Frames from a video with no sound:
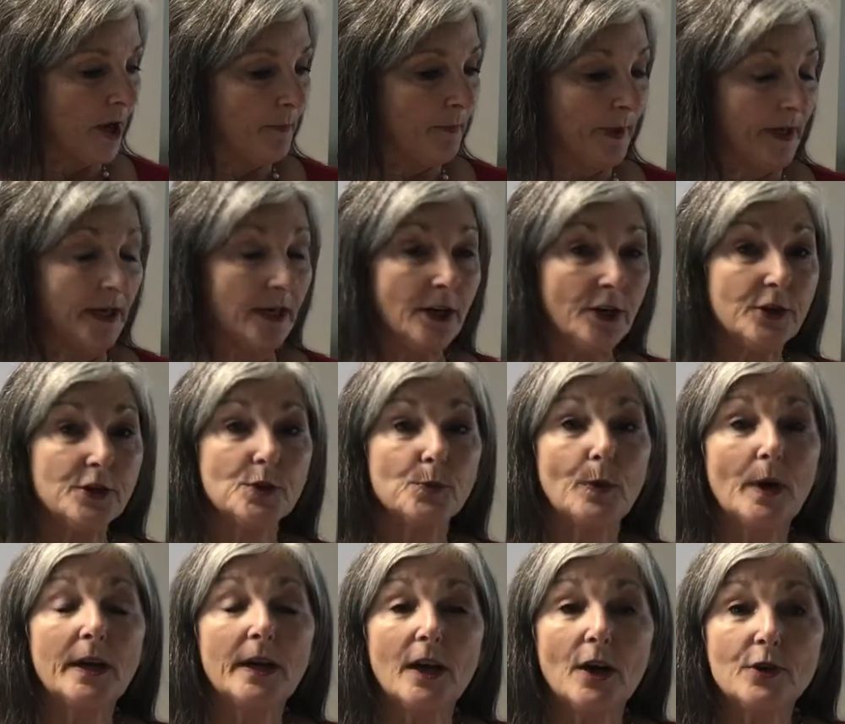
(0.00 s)
But here's
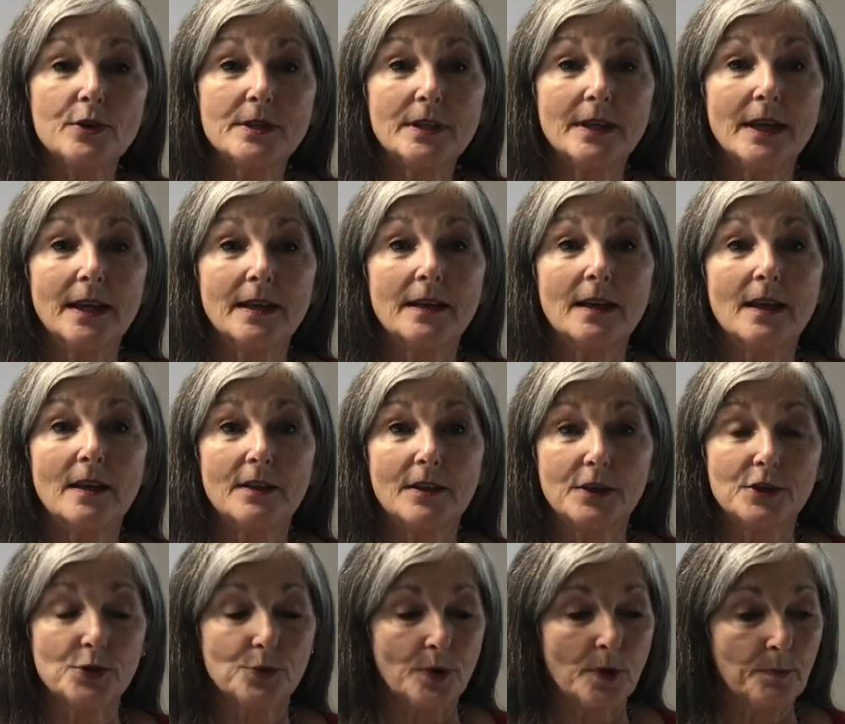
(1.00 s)
what goes in the
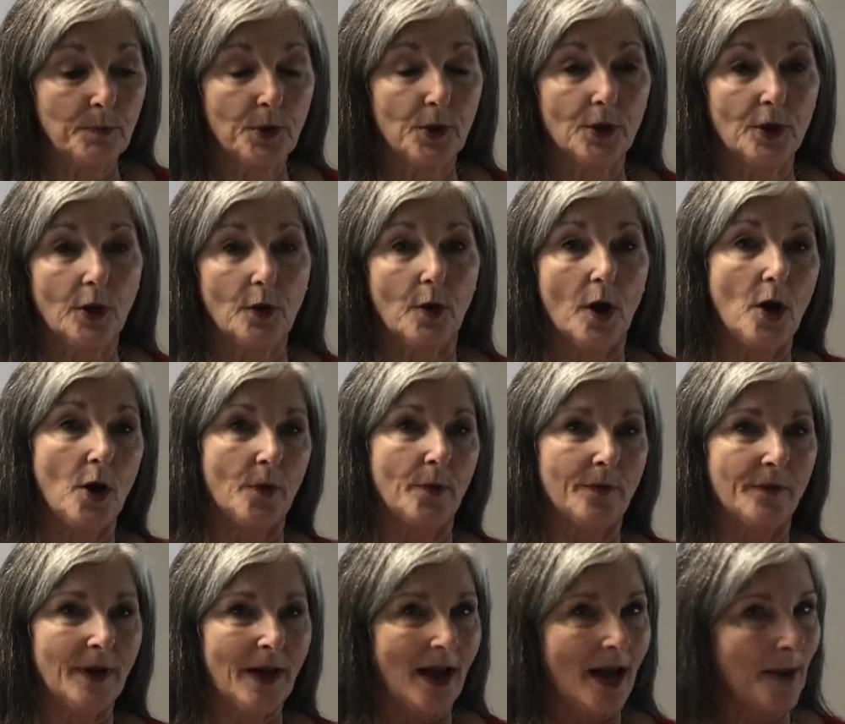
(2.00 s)
shrimp perlo. Oh,
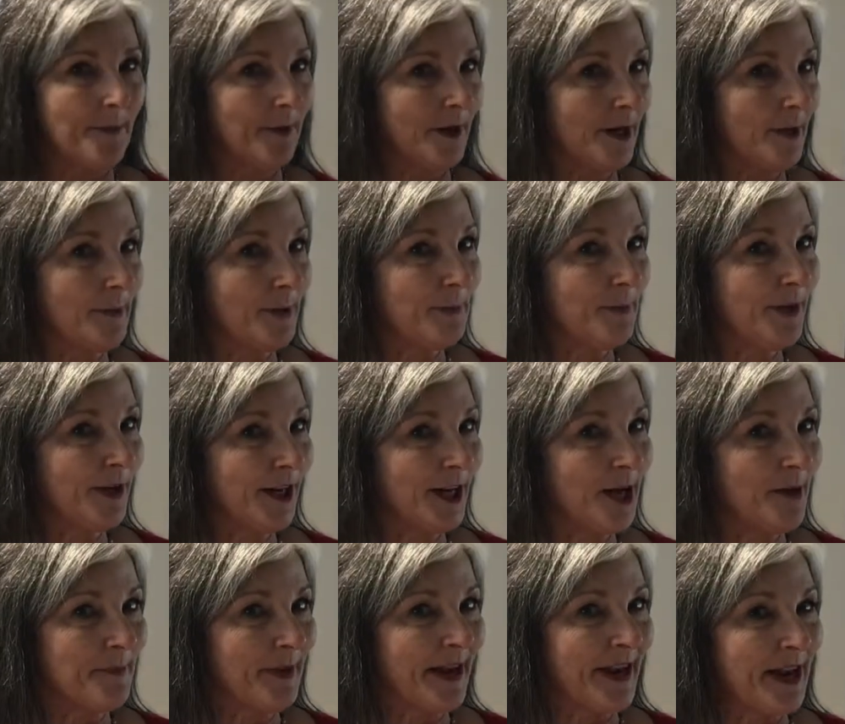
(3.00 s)
I'm going to be putting
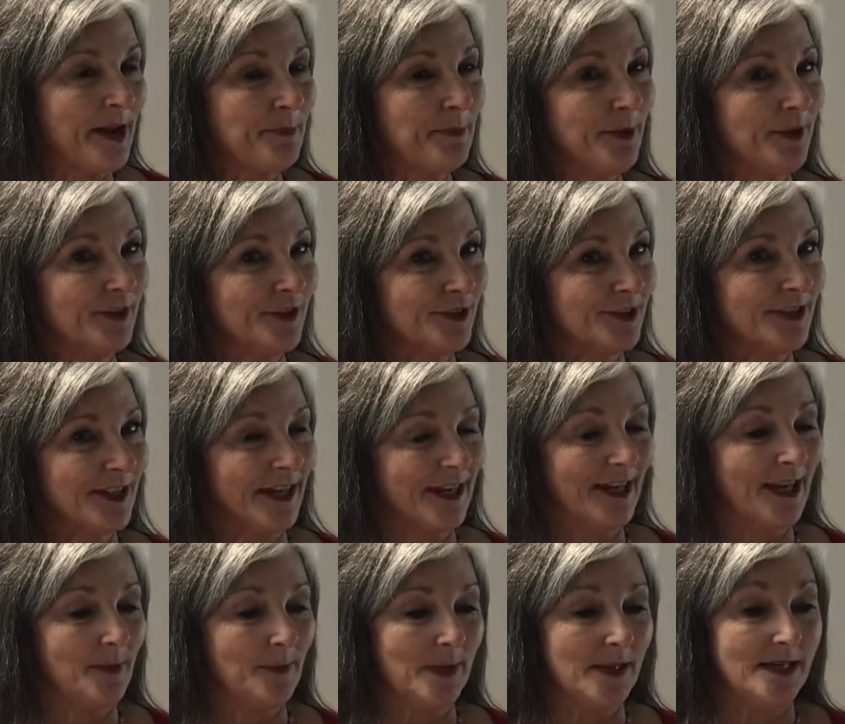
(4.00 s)
on my apron just like
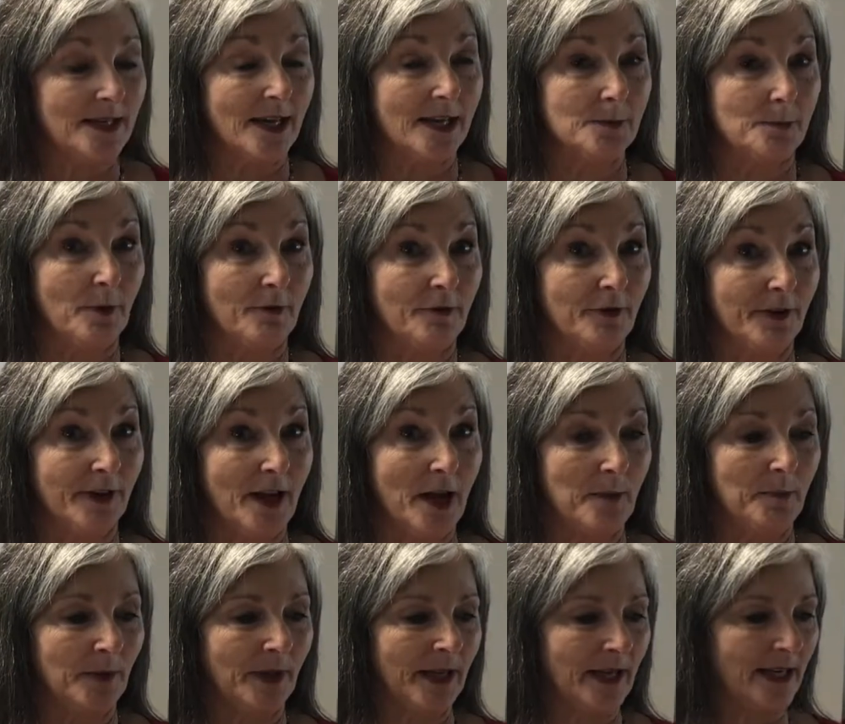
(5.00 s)
Kimmy says, but for now
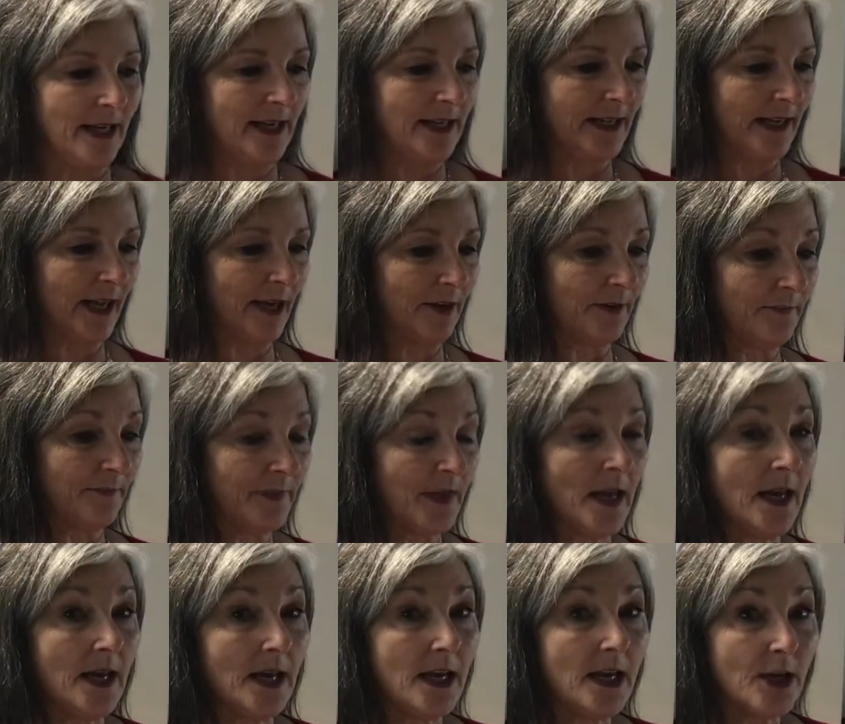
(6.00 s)
I'm laying it down.
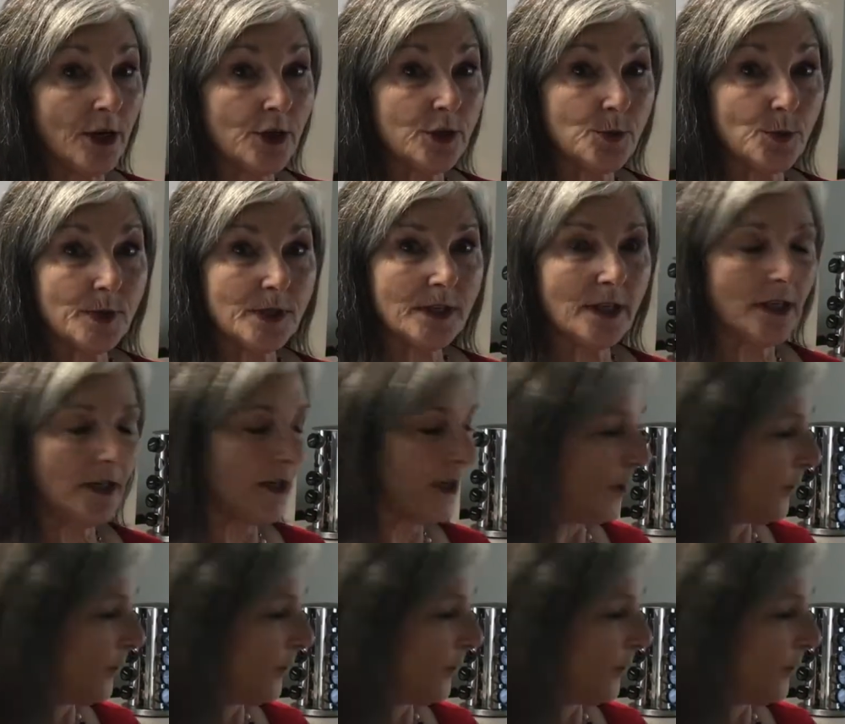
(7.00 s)
Here's what's going to